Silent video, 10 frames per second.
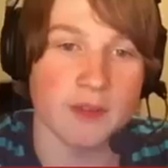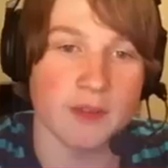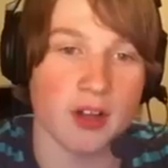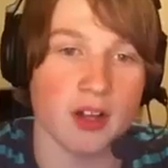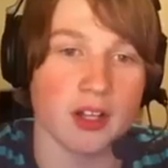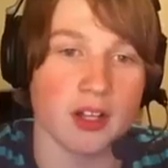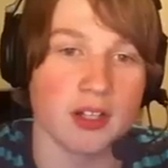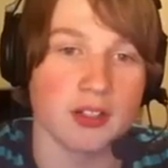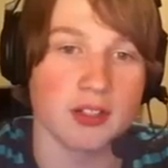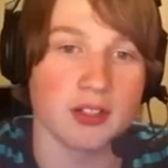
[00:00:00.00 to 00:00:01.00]
And then we
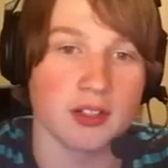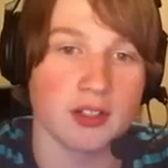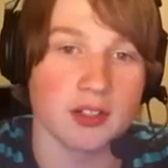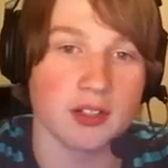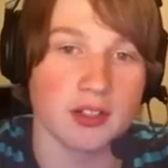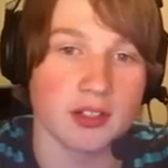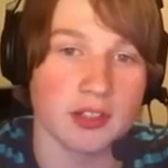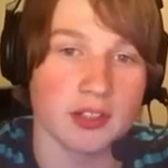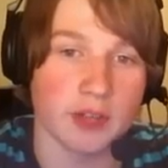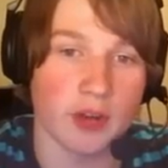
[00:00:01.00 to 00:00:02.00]
fall.
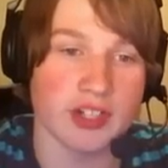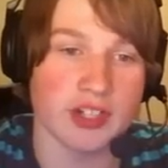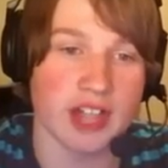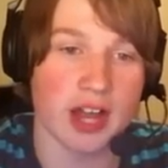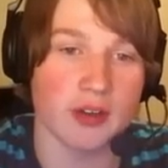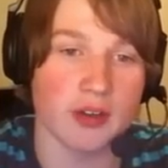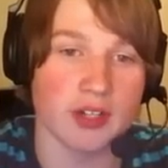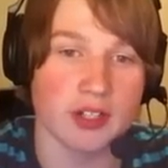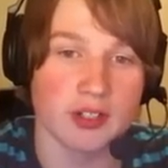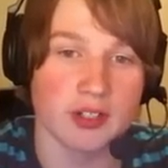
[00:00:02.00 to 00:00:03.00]
Then we're going
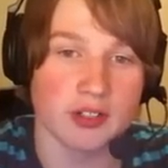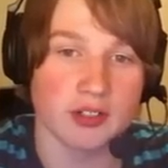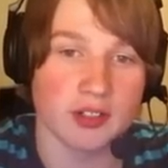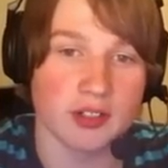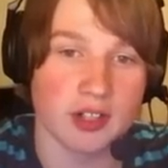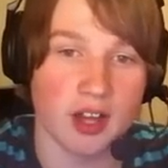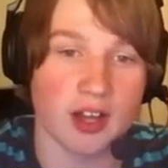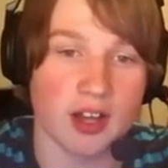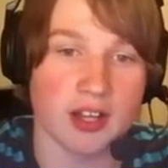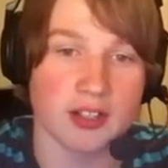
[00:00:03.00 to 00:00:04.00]
down.
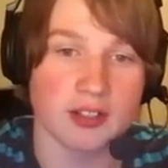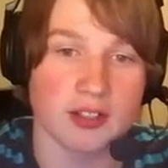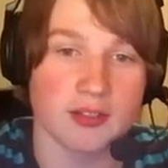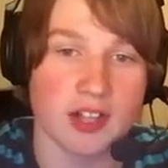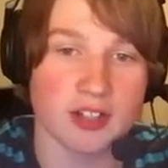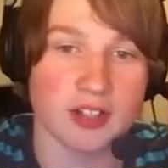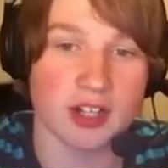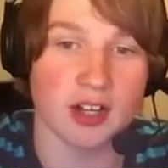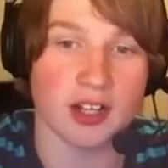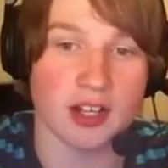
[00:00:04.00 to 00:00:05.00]
Clock.
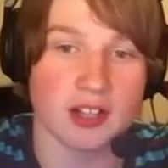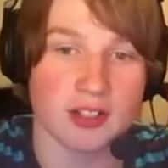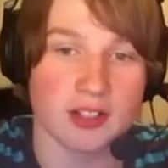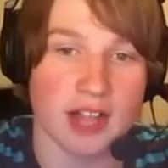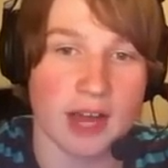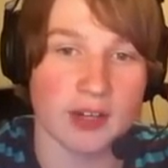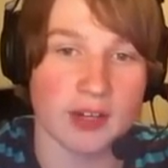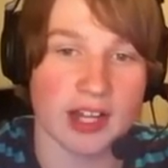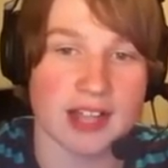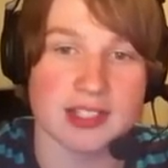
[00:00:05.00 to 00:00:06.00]
Another clock.
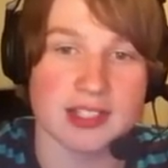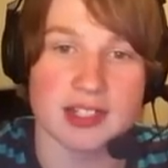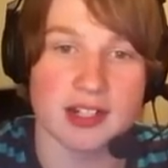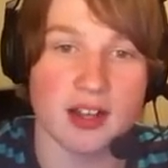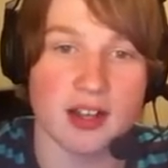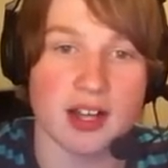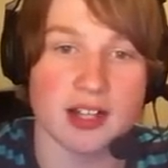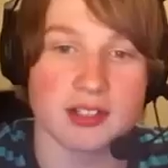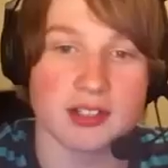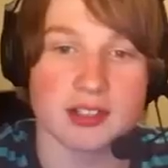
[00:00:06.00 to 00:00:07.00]
Hourglass.
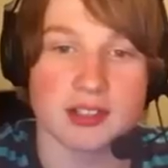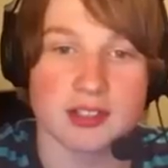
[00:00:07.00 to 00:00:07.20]
Clock.